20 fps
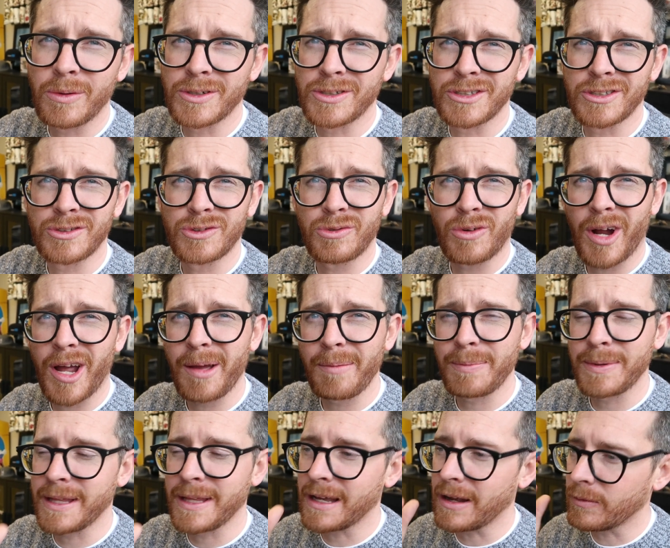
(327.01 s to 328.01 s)
which is
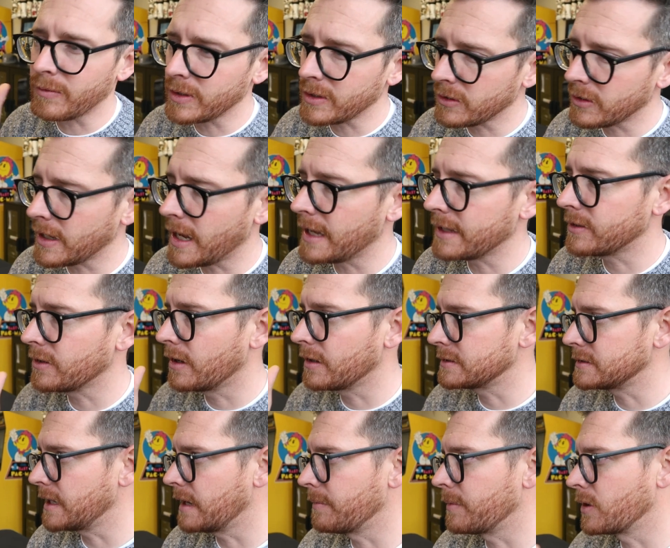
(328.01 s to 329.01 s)
great, but they got really good hot
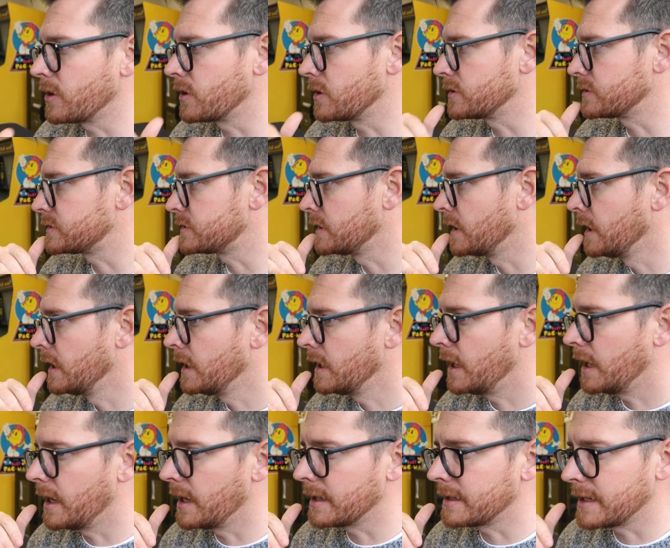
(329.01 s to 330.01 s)
dogs, hamburgers,
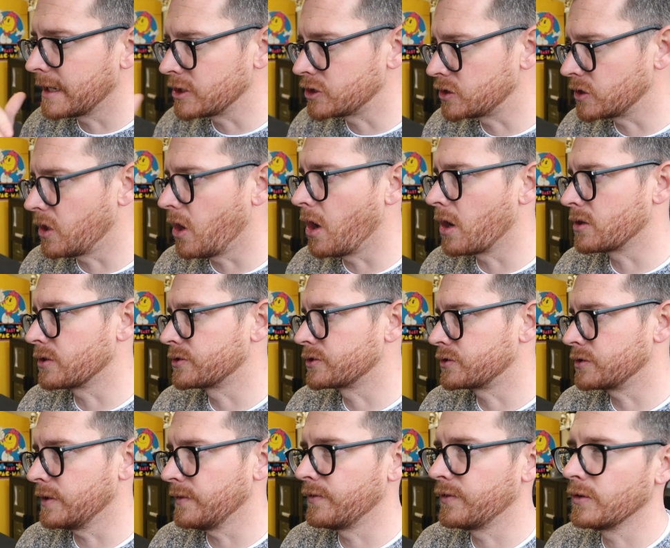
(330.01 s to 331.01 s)
uh, kind of Chicago
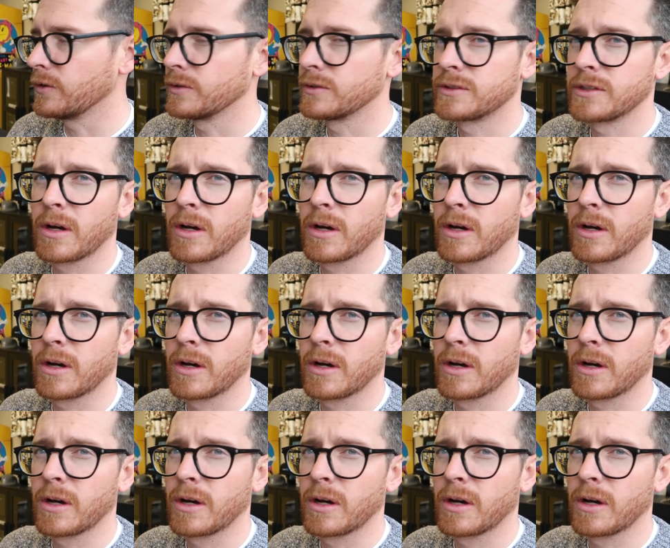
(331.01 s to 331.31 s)
street food.